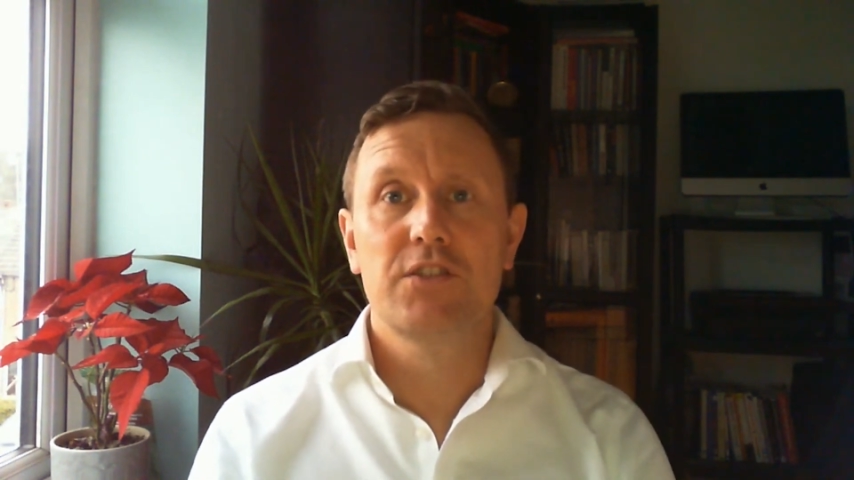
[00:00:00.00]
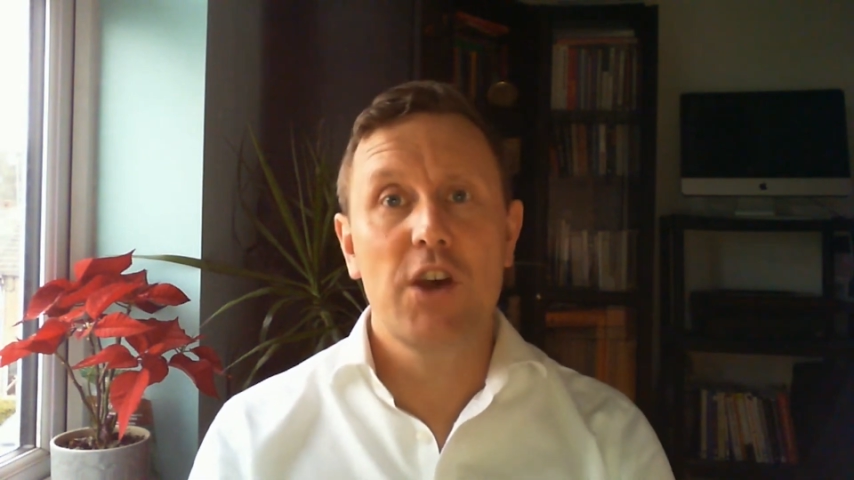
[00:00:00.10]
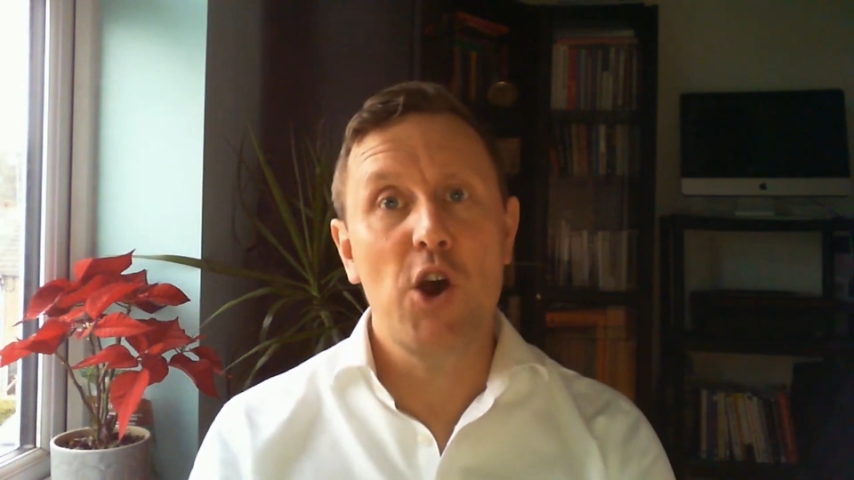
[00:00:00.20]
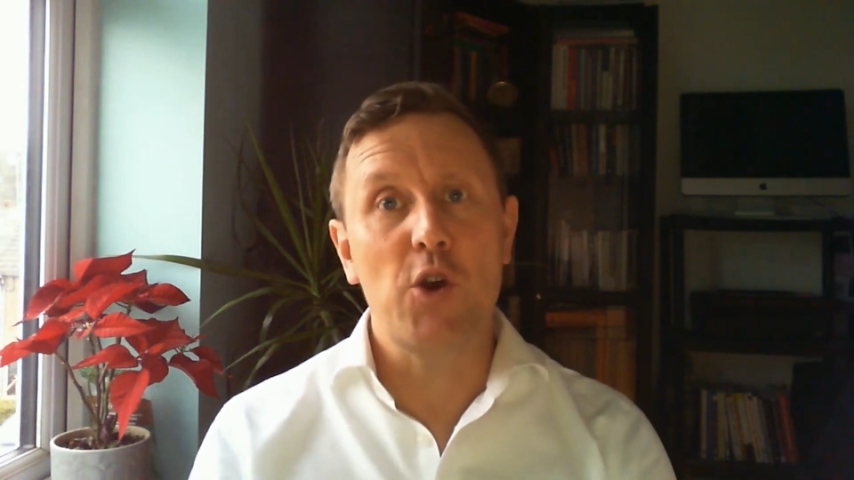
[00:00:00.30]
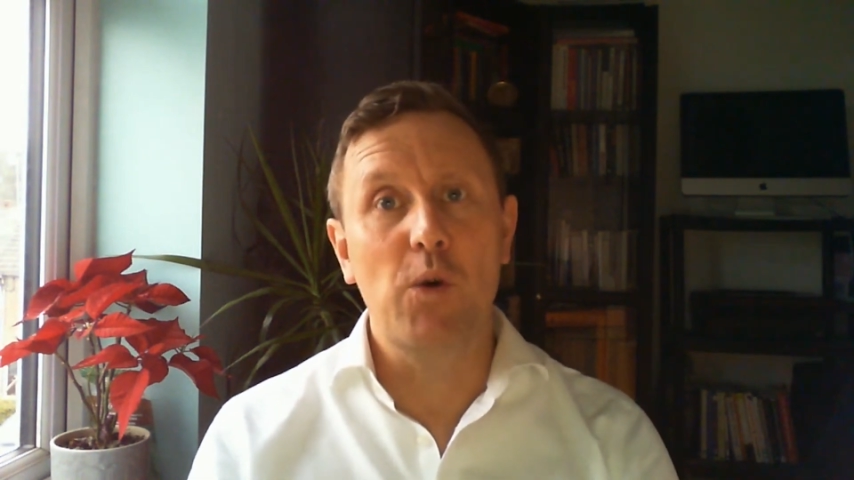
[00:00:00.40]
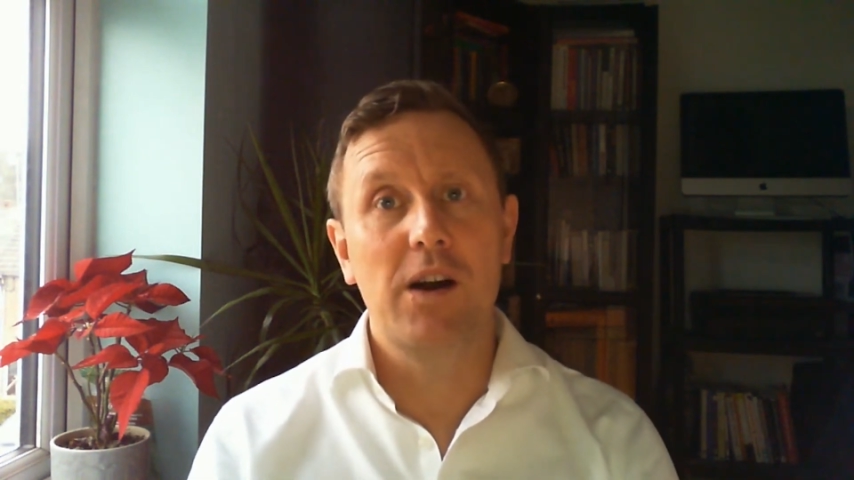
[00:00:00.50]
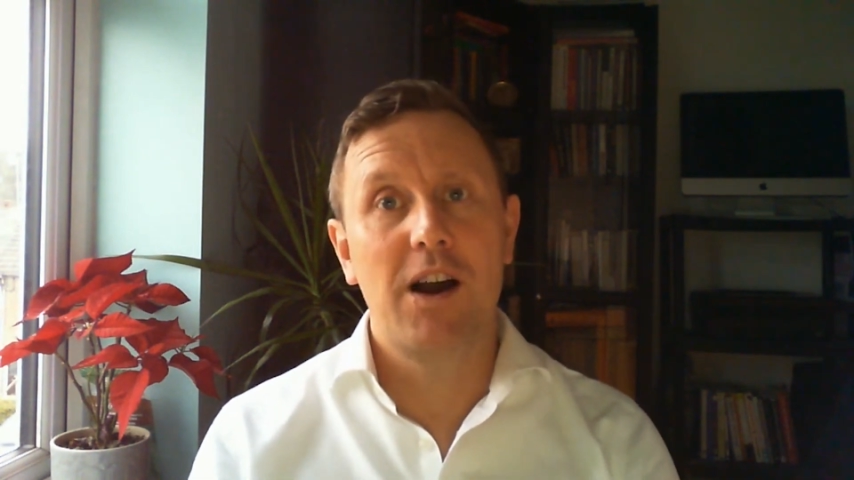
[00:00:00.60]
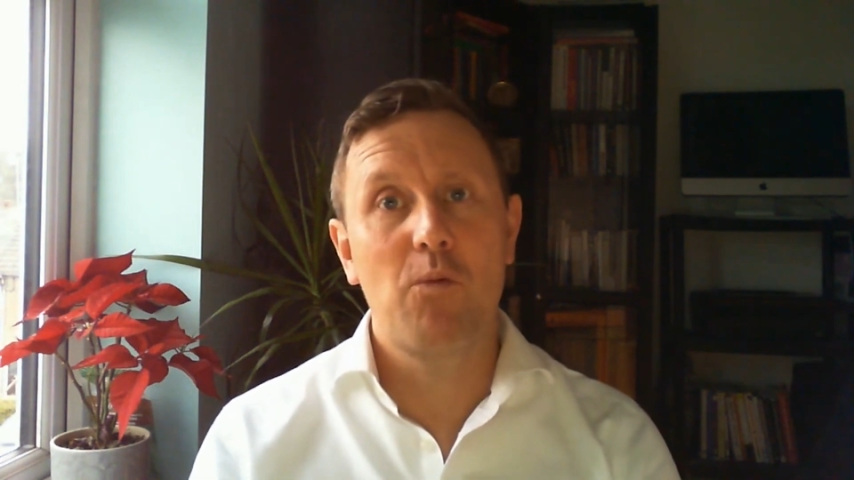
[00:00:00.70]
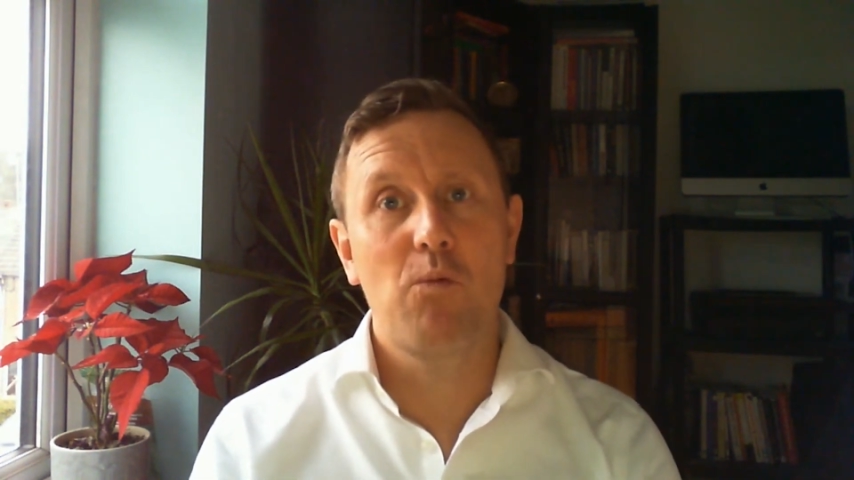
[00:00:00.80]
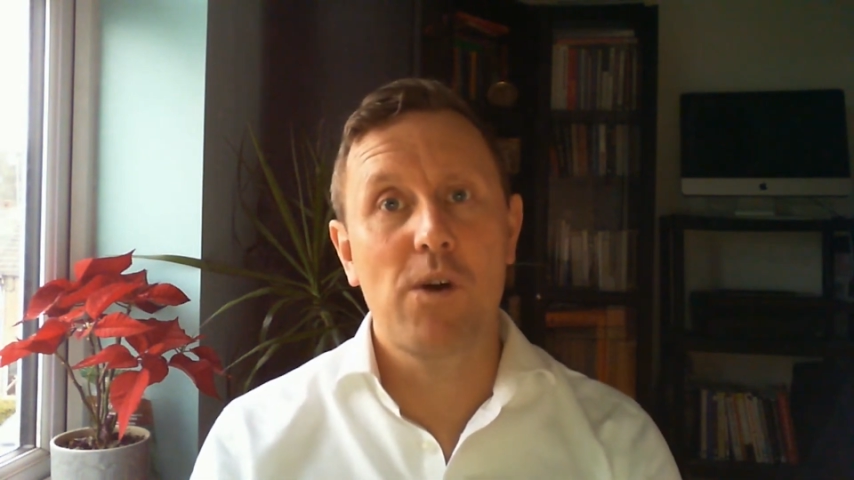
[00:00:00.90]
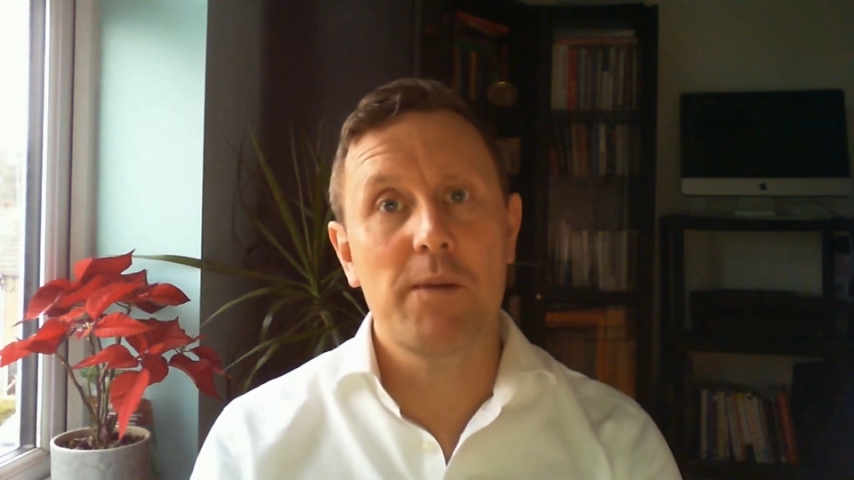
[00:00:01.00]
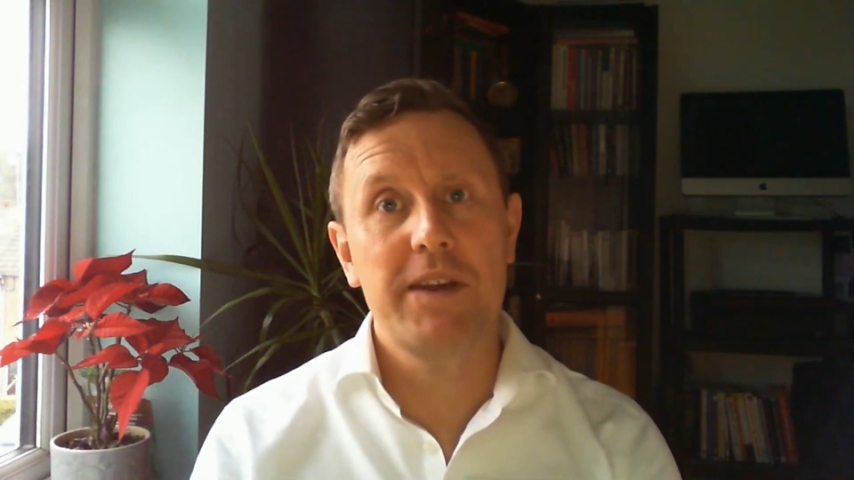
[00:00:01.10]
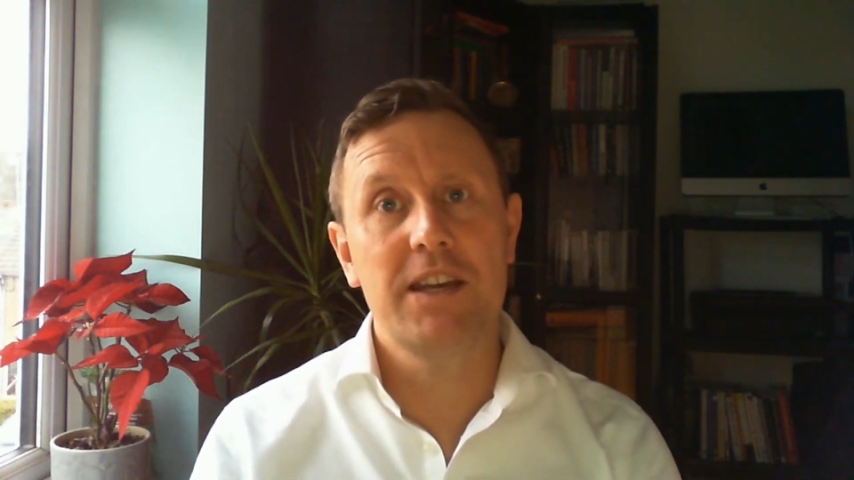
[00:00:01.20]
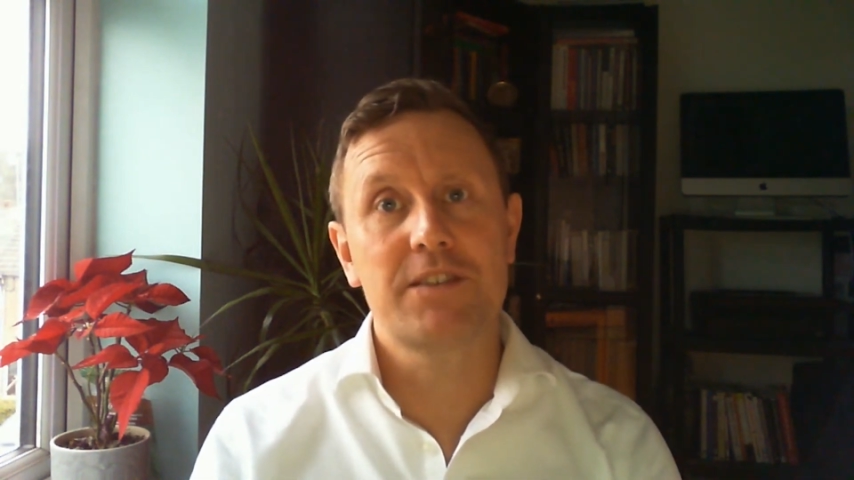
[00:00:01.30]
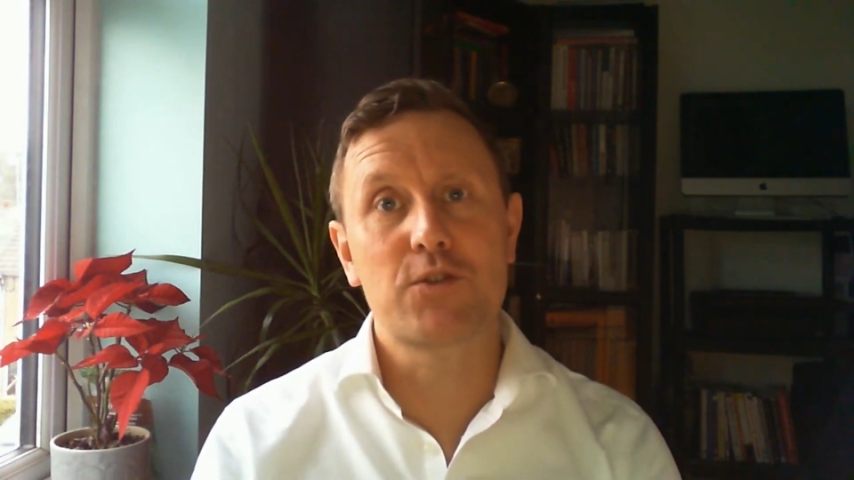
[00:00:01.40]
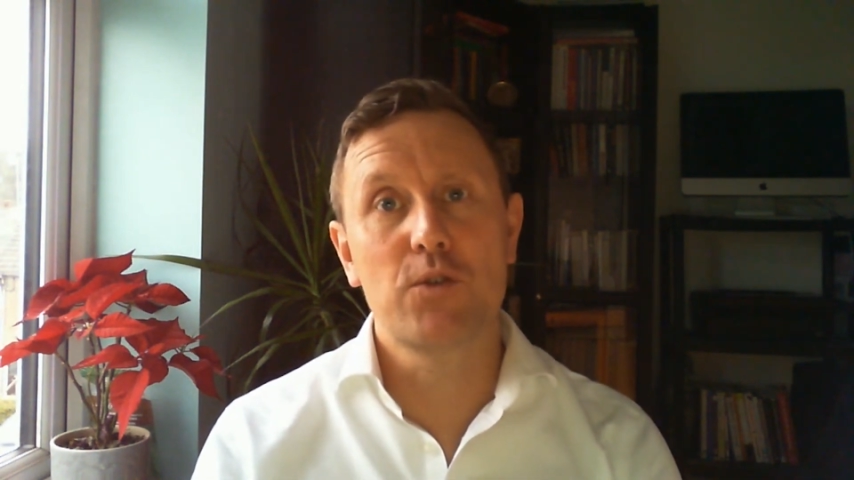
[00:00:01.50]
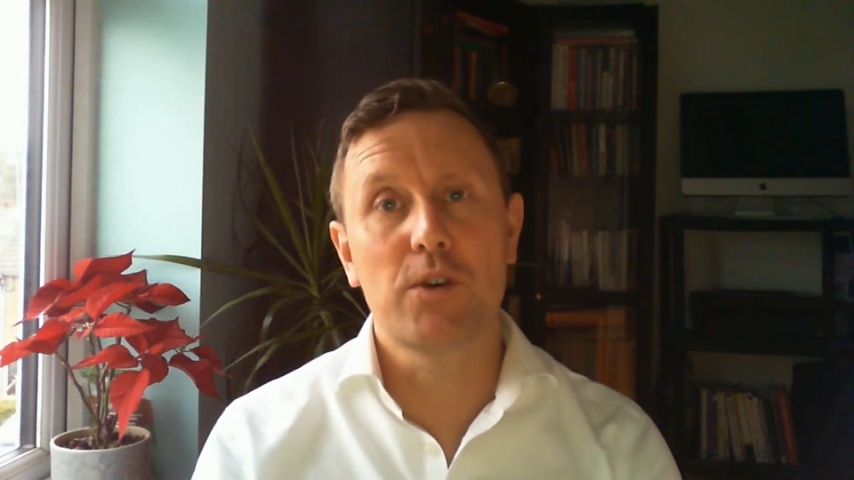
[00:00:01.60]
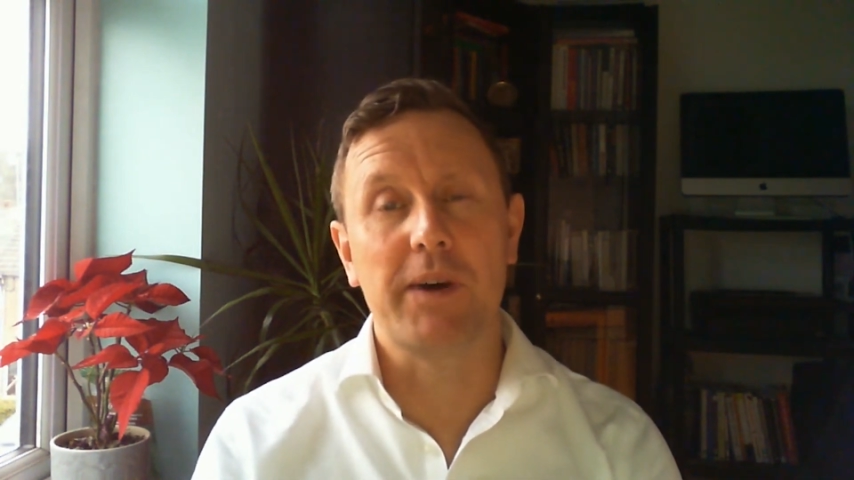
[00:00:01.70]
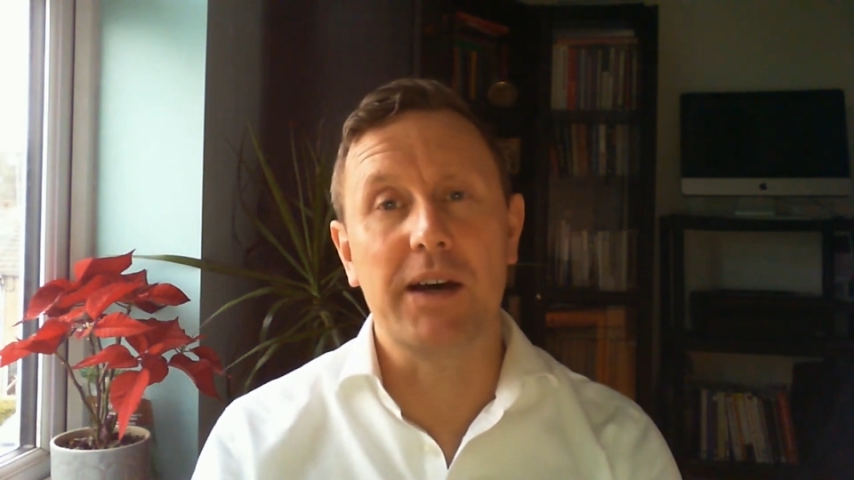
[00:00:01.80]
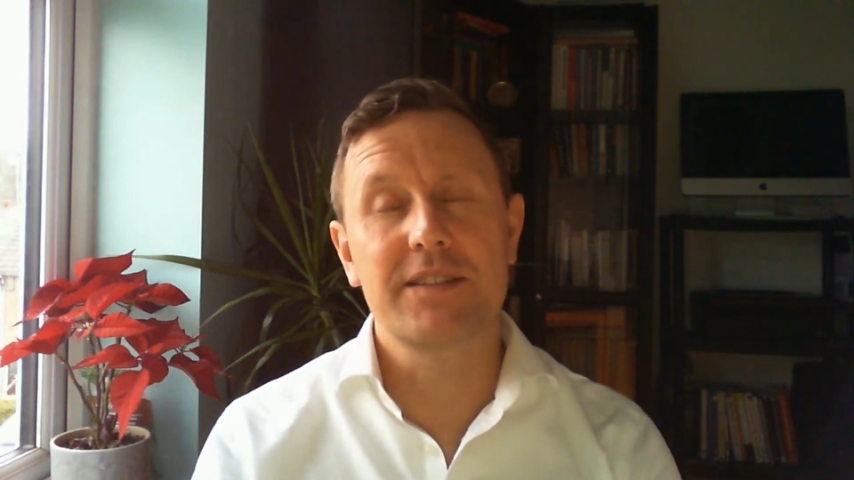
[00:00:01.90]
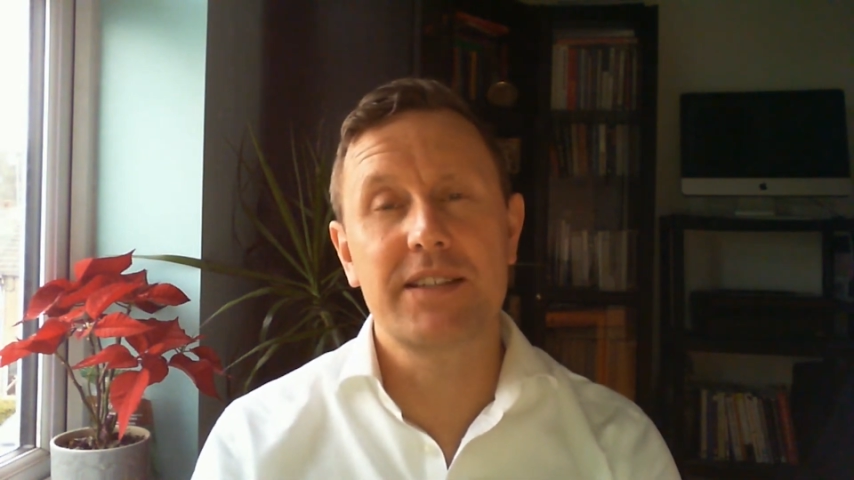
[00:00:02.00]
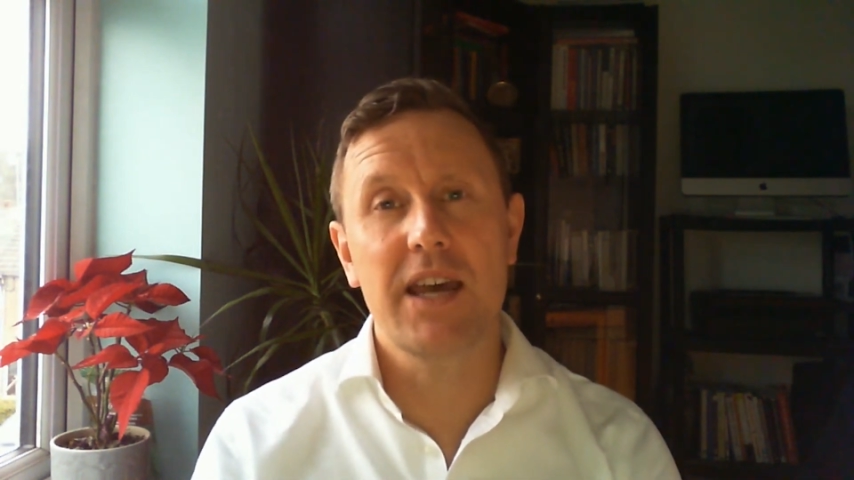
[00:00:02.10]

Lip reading: So what I'm here to talk about